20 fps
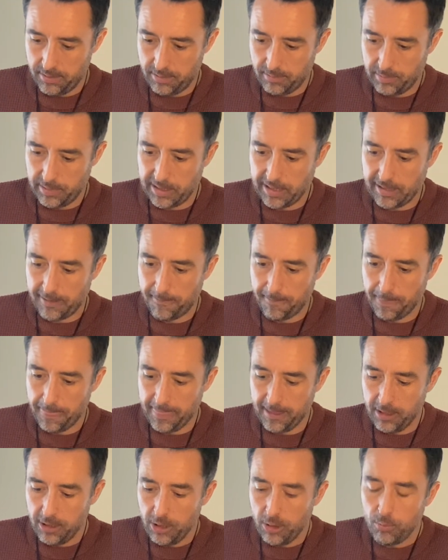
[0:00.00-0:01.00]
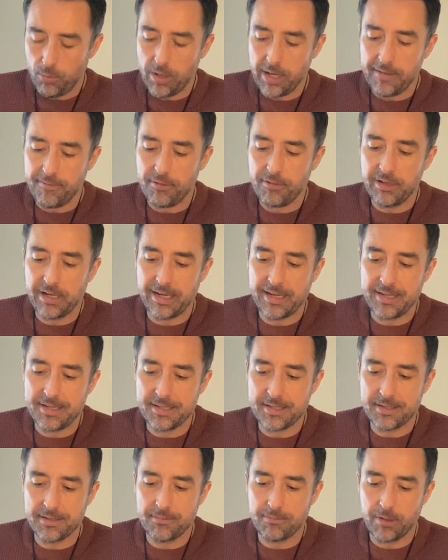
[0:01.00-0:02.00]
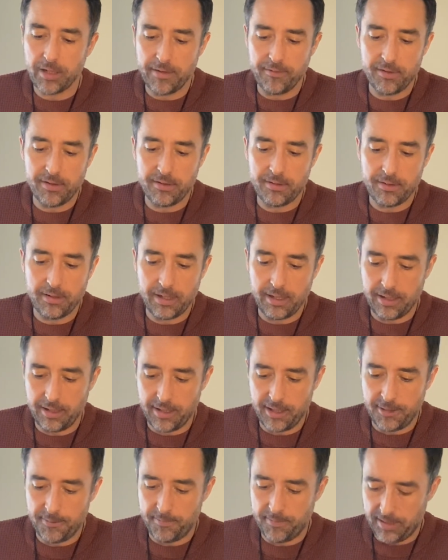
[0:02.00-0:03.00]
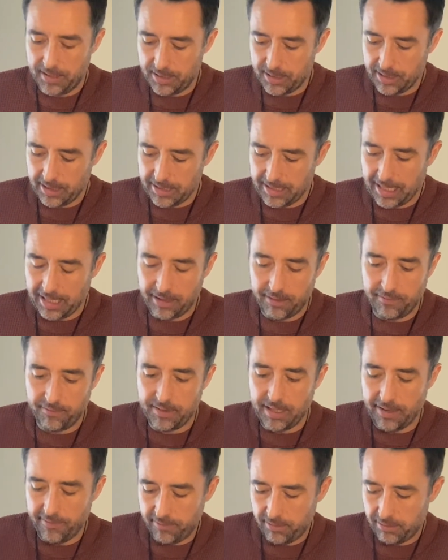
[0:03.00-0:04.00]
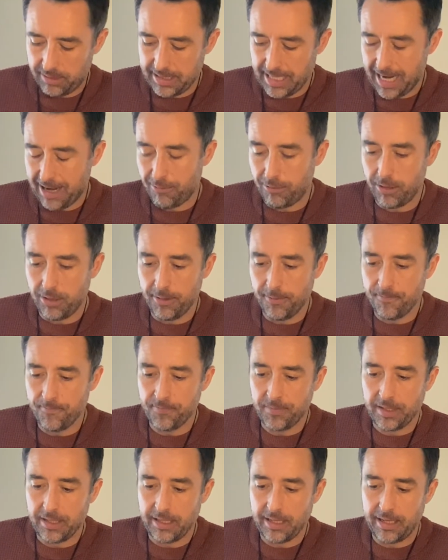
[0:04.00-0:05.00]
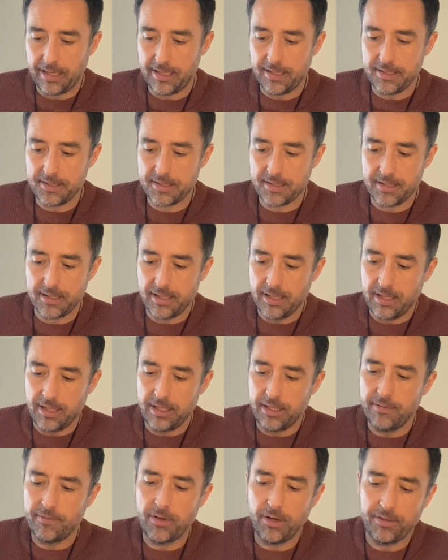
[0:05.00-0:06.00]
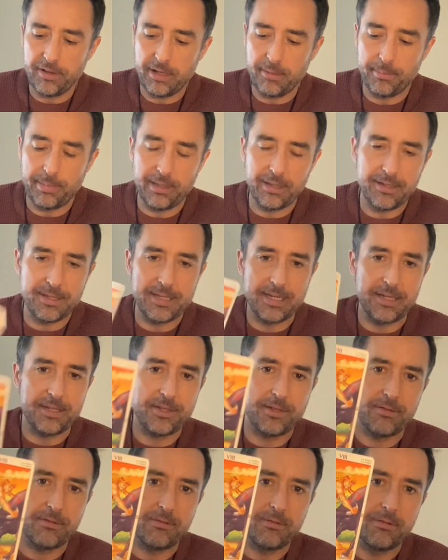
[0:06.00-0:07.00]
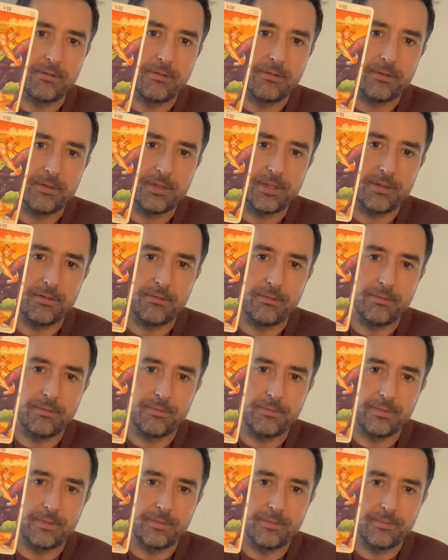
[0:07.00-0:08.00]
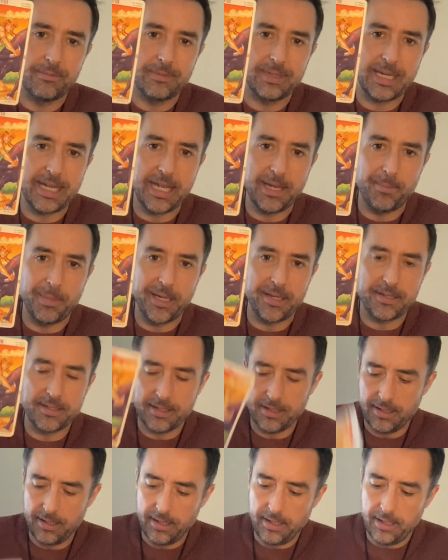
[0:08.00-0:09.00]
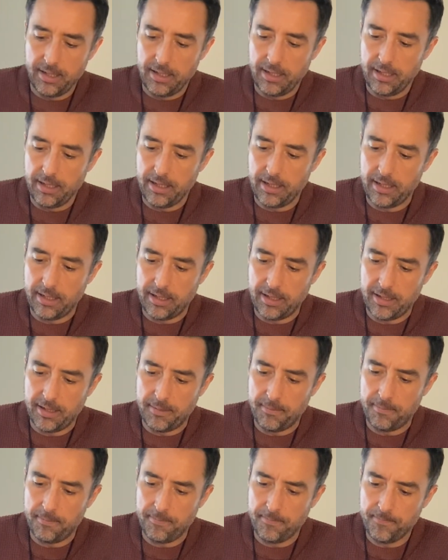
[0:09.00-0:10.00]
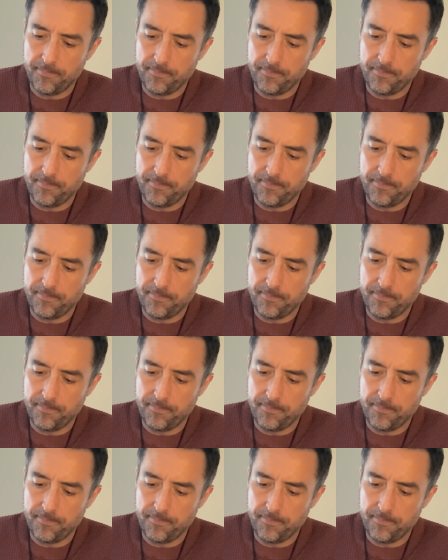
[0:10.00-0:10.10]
But yeah, whatever it is, whatever this kind of devil tower is, you've got the ability to tame it. So